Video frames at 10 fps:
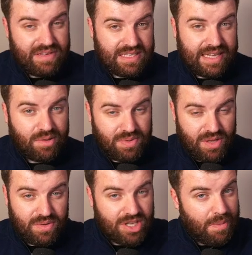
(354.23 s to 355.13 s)
to help
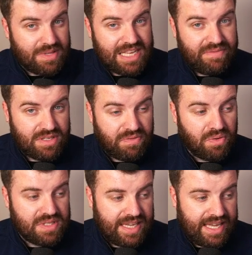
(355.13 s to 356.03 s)
you. Double 7 is
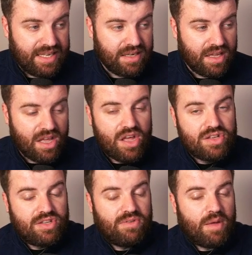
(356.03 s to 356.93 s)
14,
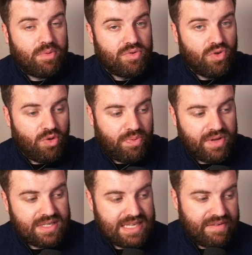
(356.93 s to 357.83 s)
so double
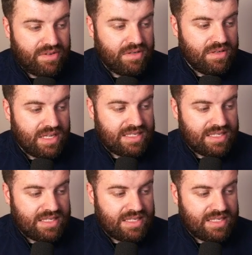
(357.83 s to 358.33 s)
0.7 is